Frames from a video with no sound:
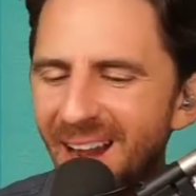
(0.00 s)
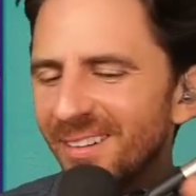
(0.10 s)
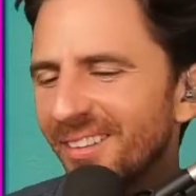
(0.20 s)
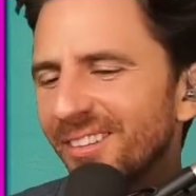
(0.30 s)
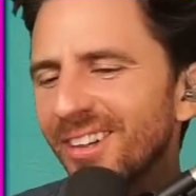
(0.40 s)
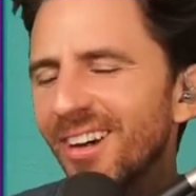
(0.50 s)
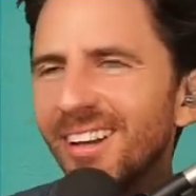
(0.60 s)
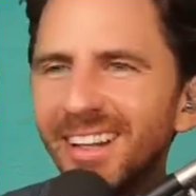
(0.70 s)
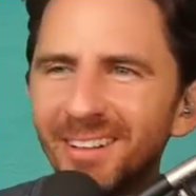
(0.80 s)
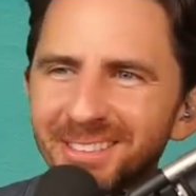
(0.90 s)
They're
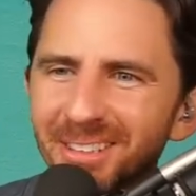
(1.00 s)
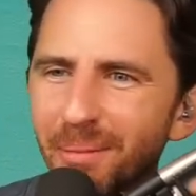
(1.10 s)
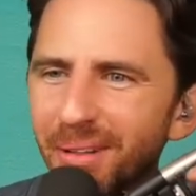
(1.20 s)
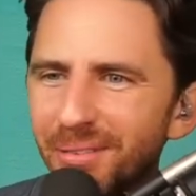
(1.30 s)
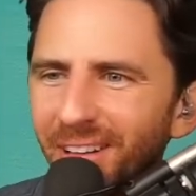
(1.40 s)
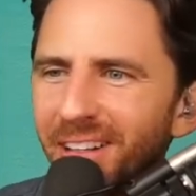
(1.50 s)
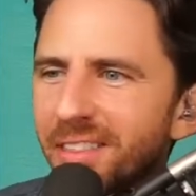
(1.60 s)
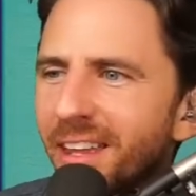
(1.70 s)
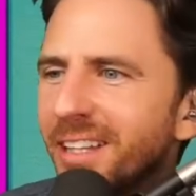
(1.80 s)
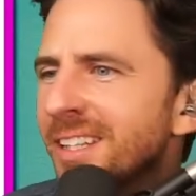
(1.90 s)
calling out so many funny
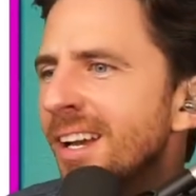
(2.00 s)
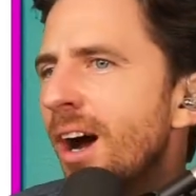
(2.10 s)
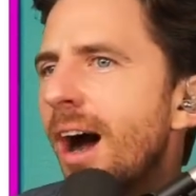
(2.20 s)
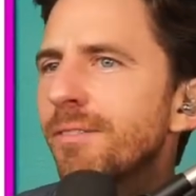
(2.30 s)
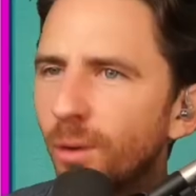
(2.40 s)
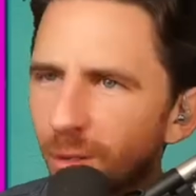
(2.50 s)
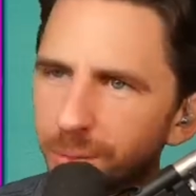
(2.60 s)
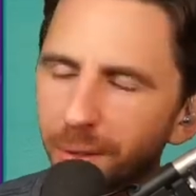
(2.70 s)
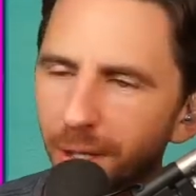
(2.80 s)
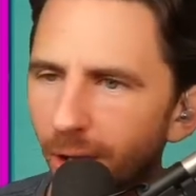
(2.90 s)
things. Of
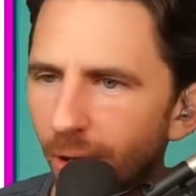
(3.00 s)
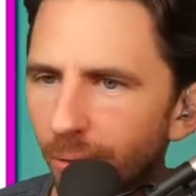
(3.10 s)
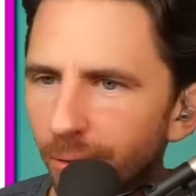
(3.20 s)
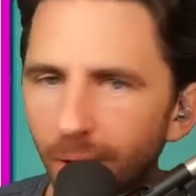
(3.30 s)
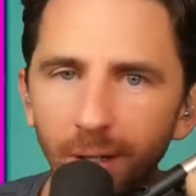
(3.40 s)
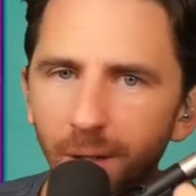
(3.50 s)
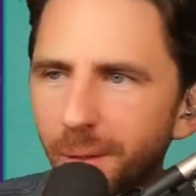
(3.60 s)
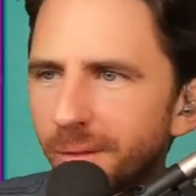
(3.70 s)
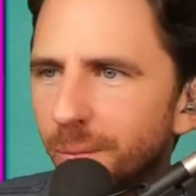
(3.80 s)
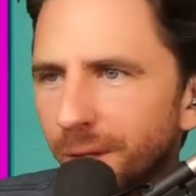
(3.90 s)
course, we know, and look,
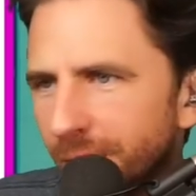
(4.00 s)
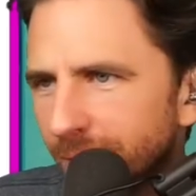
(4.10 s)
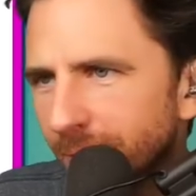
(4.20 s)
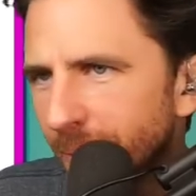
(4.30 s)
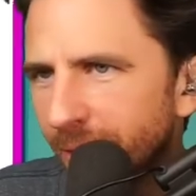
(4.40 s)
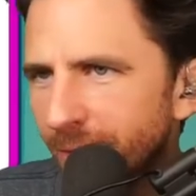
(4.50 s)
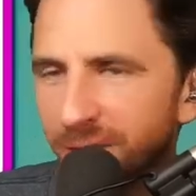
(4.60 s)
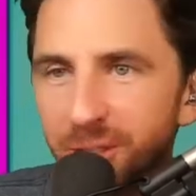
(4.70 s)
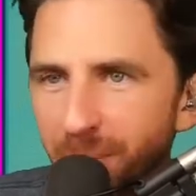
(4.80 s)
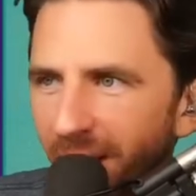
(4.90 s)
we
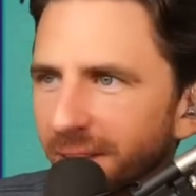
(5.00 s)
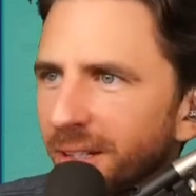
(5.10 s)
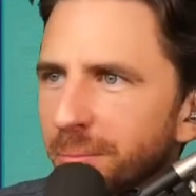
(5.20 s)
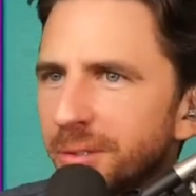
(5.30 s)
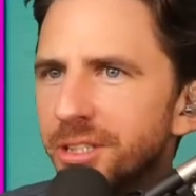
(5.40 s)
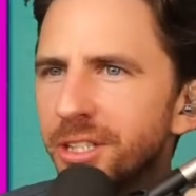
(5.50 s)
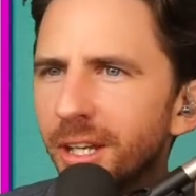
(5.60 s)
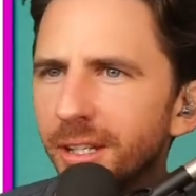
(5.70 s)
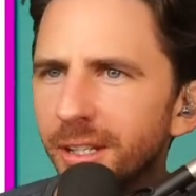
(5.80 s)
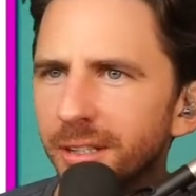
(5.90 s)
respect and
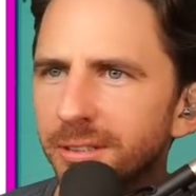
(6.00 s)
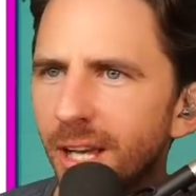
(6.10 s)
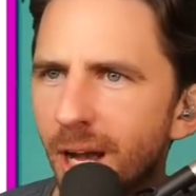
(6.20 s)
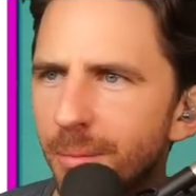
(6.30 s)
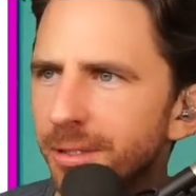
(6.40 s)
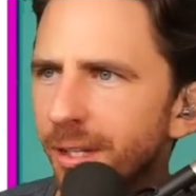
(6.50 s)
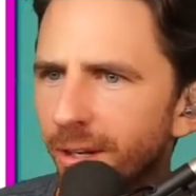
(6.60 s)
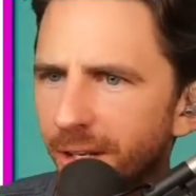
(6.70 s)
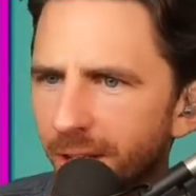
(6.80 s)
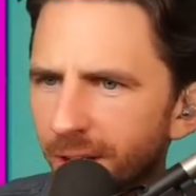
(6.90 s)
appreciate Nick's
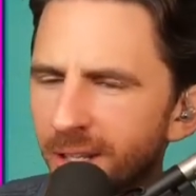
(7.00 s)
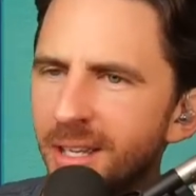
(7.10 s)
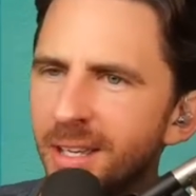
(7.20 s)
commentary here.